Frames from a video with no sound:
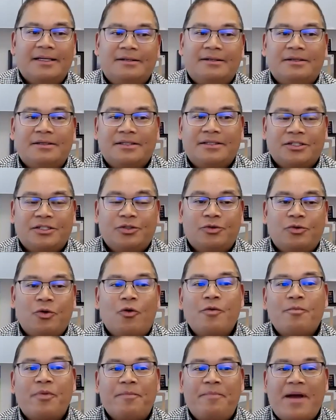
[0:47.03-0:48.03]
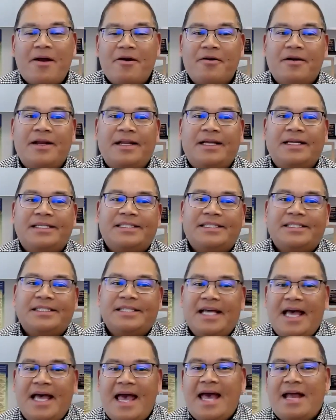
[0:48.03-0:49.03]
Storm preparedness
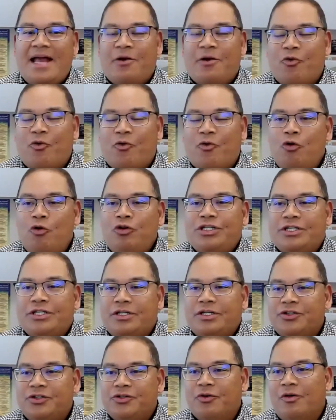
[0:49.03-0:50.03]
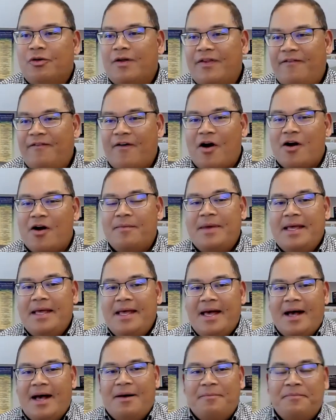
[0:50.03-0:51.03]
and erosion control on the farm
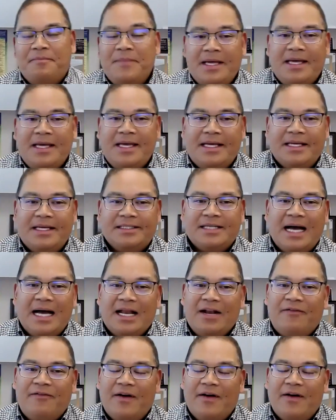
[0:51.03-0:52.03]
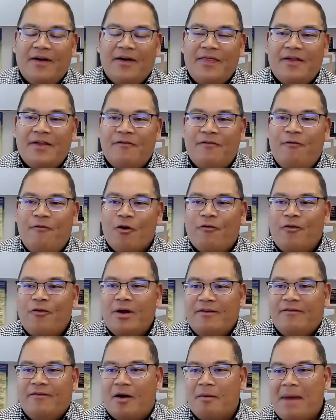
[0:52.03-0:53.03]
is kind of on the forefront of
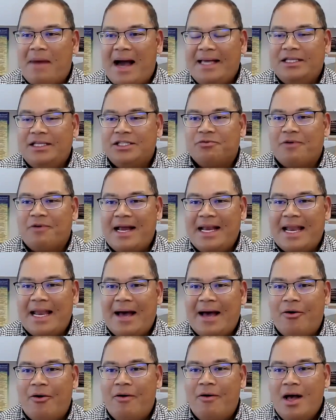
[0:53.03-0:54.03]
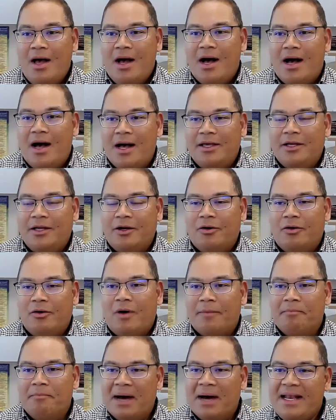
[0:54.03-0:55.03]
our minds right now.
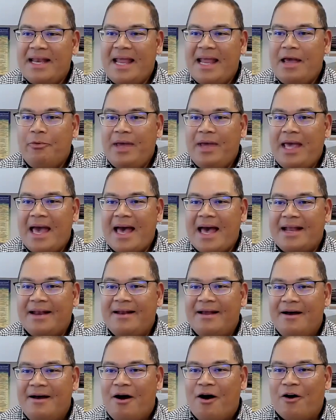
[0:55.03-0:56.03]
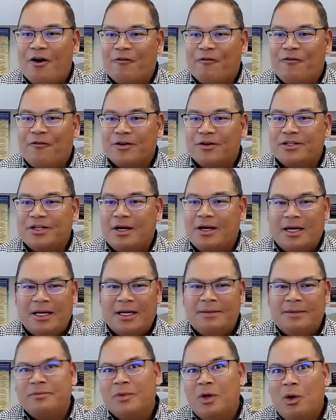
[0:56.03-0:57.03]
On Monday we had our first
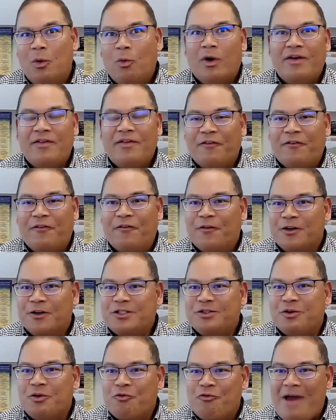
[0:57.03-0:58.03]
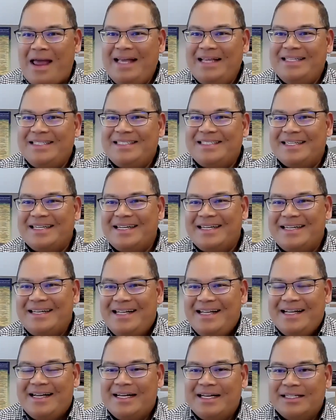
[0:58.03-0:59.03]
one of the first rains,
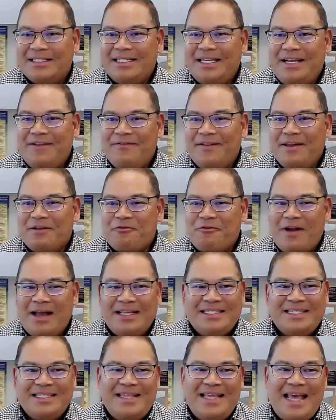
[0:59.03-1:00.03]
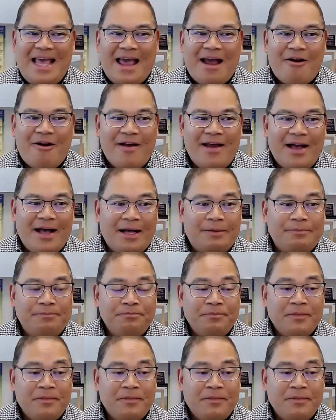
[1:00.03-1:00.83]
significant rains in the area,